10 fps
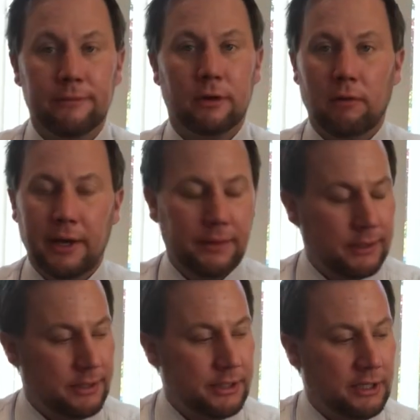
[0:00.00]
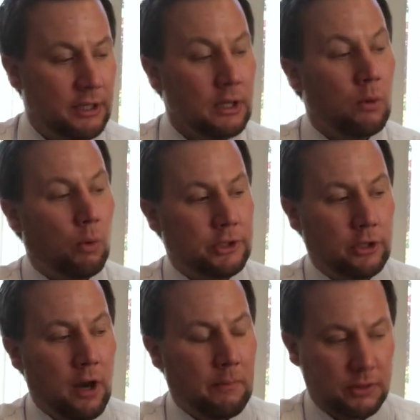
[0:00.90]
Great, that's easy. What's
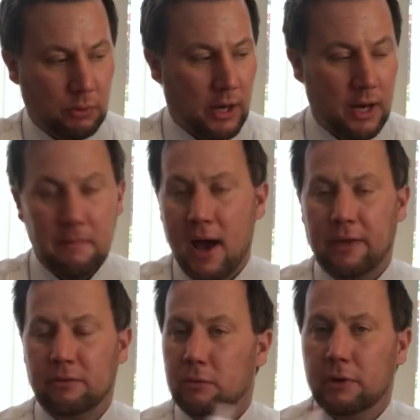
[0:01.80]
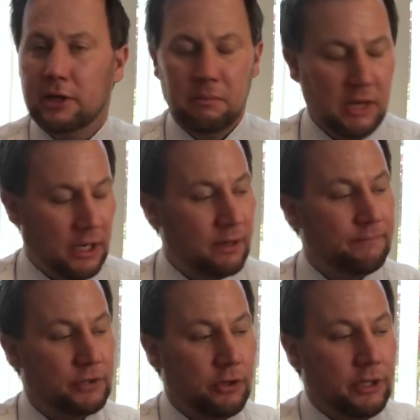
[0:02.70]
your numbers? What kind of math? Well, what do you
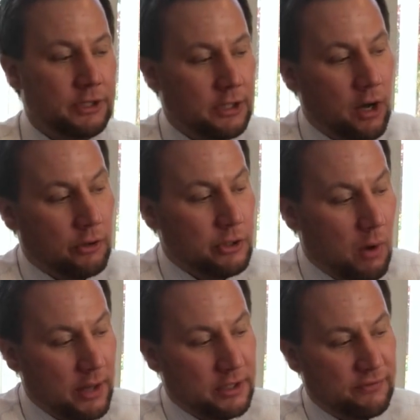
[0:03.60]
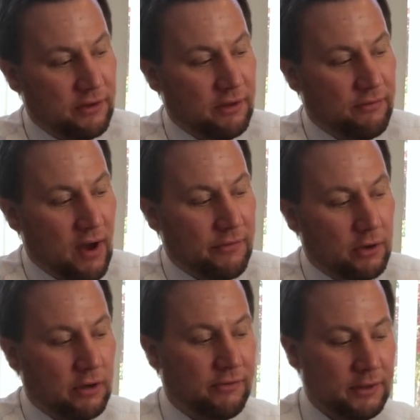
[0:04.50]
mean? So you need to know, do you want this 55,
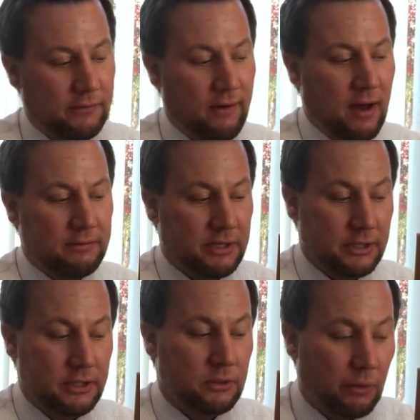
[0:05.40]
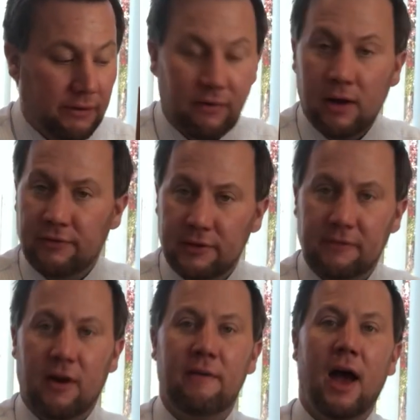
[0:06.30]
30, 55, 60, 25,
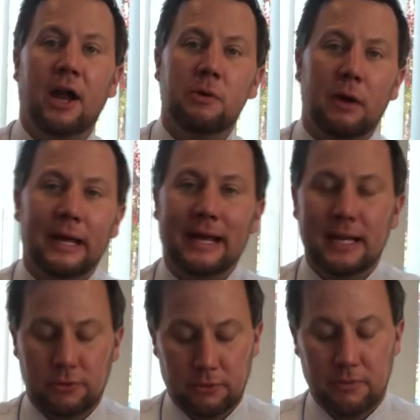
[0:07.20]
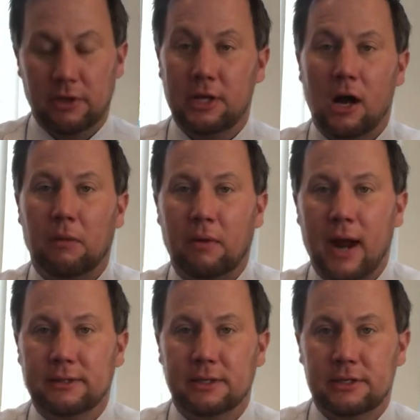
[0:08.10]
55? How do you want to get to $1 million
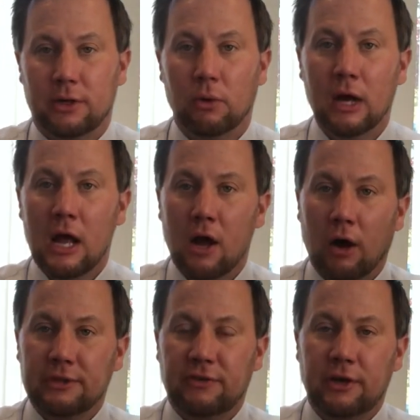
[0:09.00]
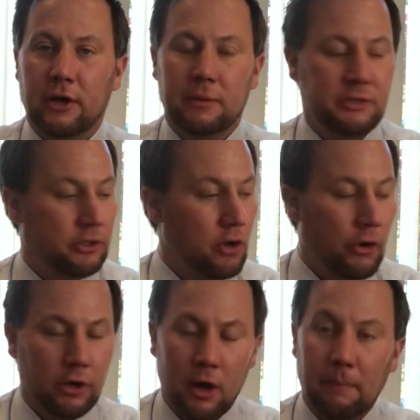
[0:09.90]
practice? So hope this video helps. Know
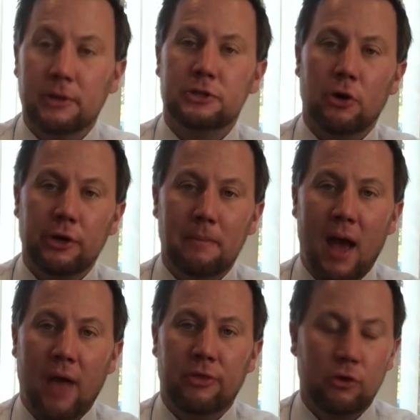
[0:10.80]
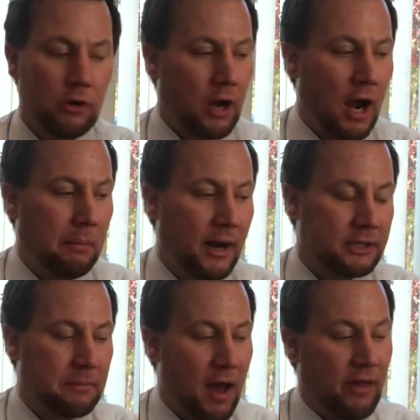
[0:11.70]
your numbers, know your math, do your
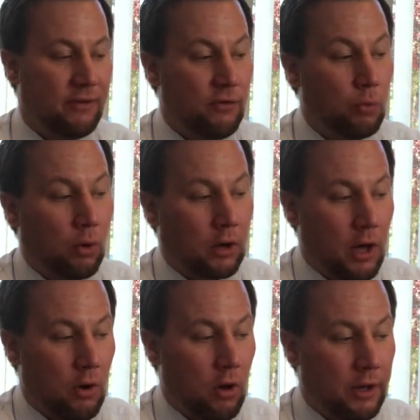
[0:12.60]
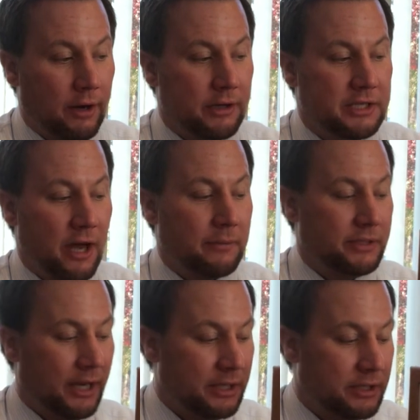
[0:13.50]
chiropractic math. If you work on all areas
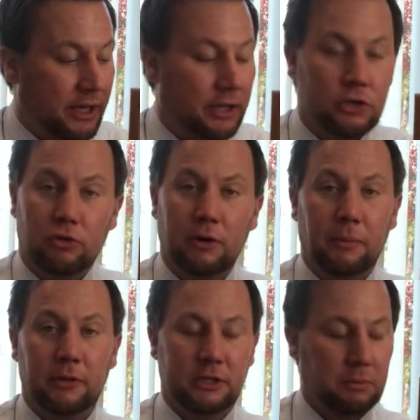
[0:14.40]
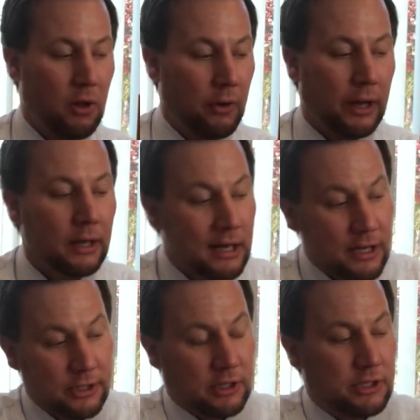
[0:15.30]
simultaneously, you can triple explode it.
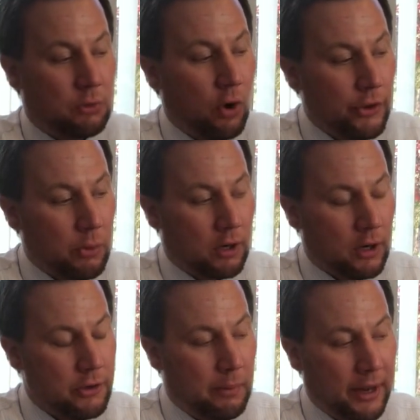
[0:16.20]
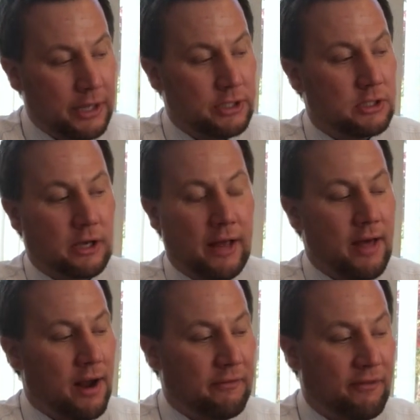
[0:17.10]
So sometimes we're only working on new patients, getting
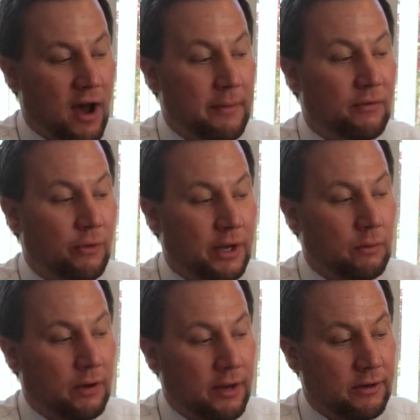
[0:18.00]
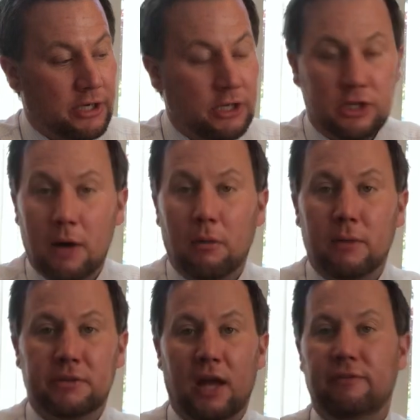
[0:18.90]
that up 5, but if we can get each number
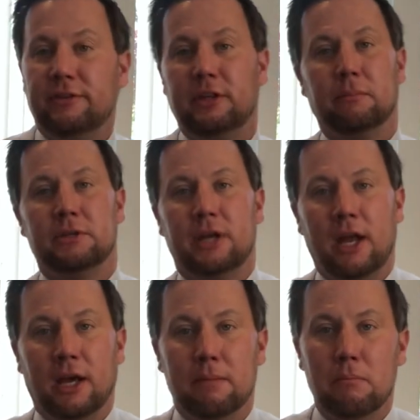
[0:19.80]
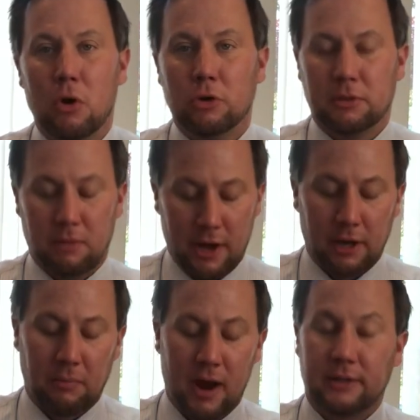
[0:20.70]
up 10, 15%, it can multiply
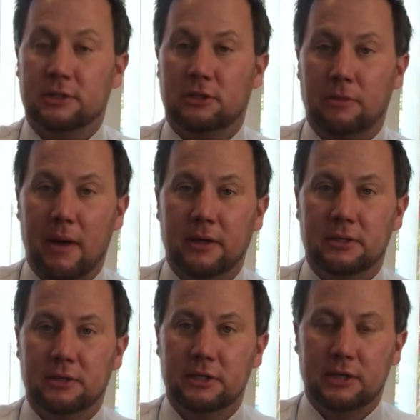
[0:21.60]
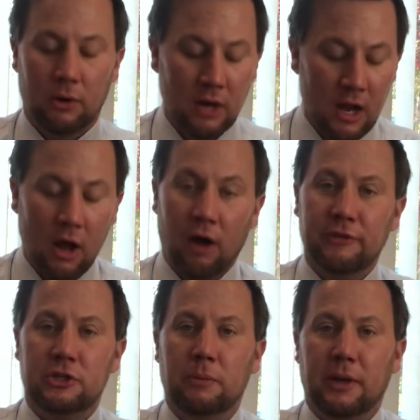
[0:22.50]
your practice tremendously. So hope
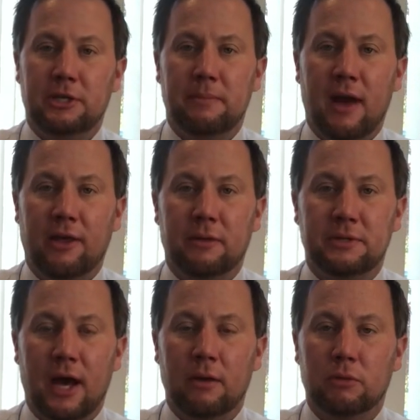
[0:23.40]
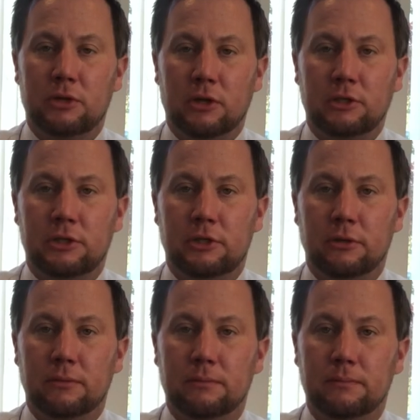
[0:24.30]
this new patient math helps out, and we'll talk to you soon.